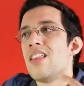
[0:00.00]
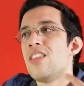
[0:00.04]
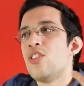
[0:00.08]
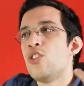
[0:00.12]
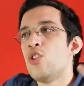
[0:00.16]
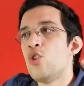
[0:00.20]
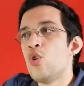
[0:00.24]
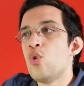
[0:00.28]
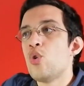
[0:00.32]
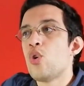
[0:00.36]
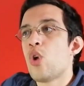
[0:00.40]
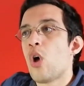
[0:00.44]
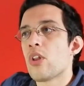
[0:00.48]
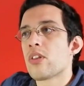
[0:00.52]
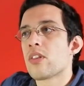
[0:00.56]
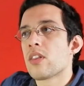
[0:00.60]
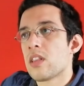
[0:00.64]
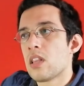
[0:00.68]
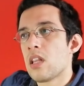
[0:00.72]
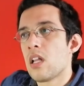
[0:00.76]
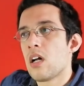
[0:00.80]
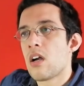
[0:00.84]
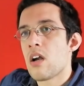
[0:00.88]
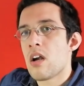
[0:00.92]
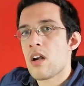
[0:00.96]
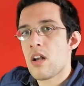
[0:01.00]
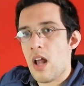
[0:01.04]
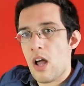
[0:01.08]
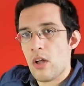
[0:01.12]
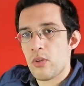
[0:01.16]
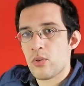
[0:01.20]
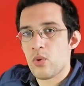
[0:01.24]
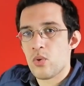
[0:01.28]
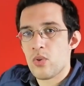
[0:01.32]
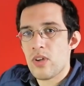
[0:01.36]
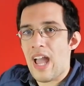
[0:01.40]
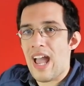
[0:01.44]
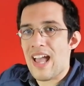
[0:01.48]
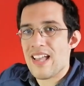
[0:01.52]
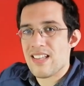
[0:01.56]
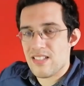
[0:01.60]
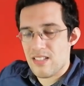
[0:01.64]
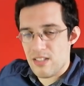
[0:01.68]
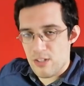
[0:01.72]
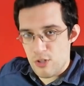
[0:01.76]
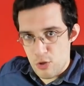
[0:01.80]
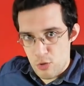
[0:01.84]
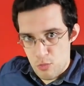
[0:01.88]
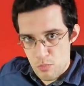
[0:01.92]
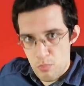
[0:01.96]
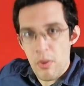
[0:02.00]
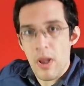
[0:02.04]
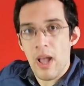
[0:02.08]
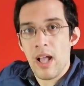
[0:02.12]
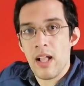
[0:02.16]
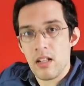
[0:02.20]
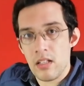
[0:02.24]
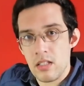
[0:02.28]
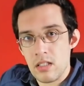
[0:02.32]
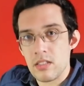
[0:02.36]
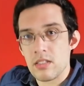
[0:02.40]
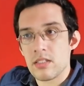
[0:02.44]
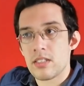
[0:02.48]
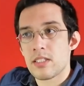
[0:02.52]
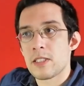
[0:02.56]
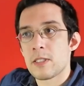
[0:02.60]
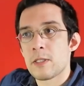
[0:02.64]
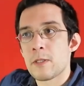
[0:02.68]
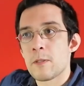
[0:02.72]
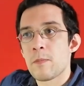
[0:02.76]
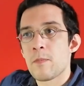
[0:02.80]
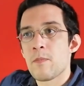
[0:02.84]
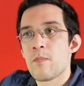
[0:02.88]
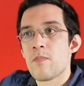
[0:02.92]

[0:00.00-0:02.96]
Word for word: do not learn how to cast spells